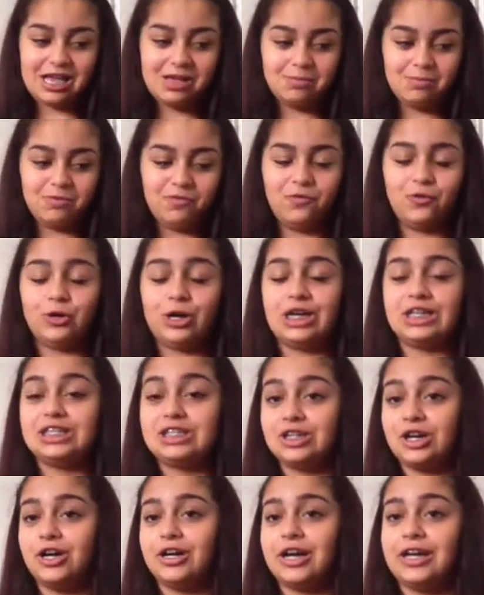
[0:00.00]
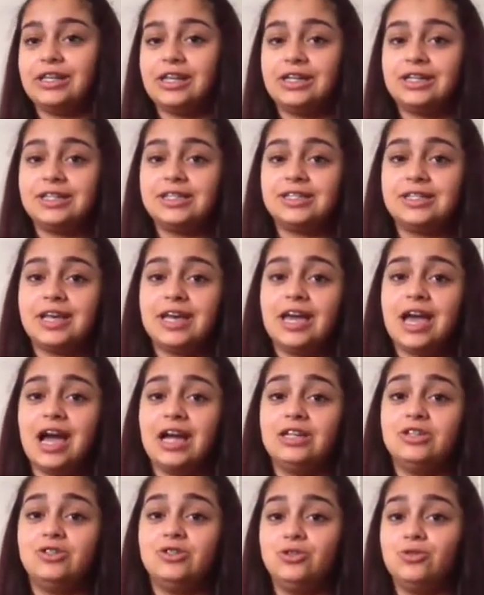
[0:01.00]
Before I start, I'd like to say
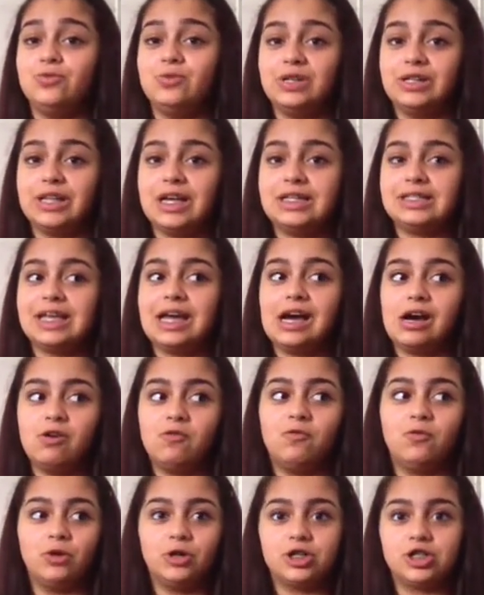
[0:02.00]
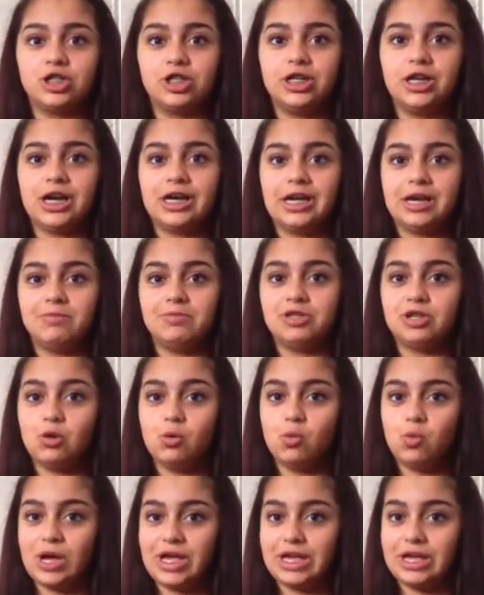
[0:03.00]
I do realize how fortunate I am to
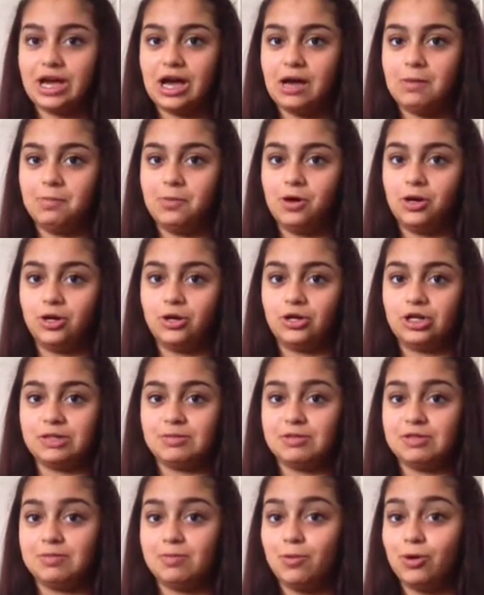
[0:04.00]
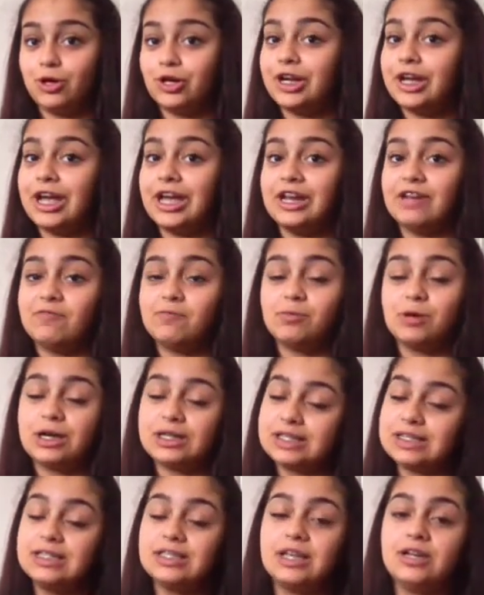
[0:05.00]
wake up on Christmas morning and have
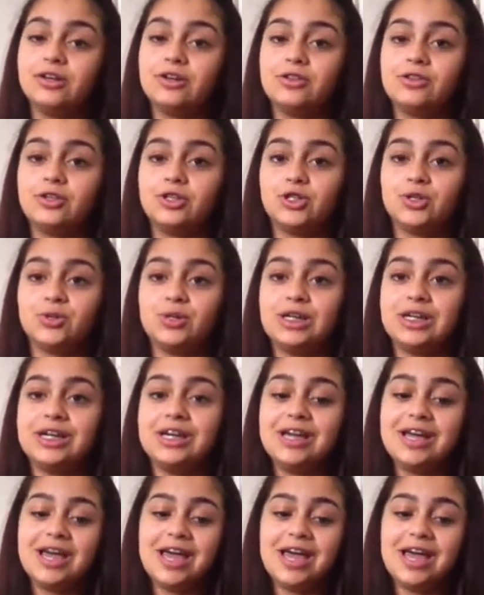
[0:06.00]
presents under the tree,